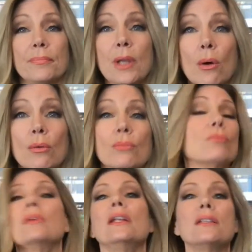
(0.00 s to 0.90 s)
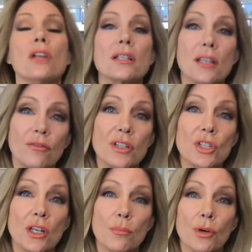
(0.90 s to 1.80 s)
No. It is not
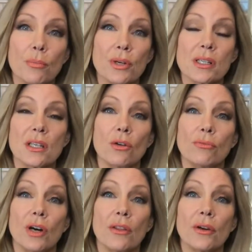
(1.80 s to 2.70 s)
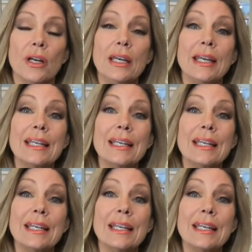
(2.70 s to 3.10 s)
selfish and inappropriate, single father.